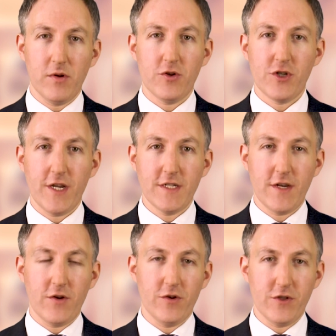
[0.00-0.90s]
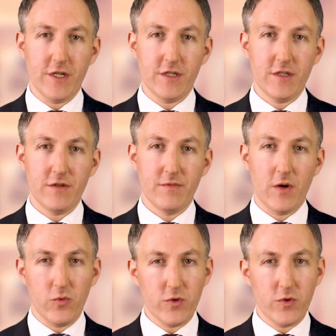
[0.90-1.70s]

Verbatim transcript: blockchain technologies, there are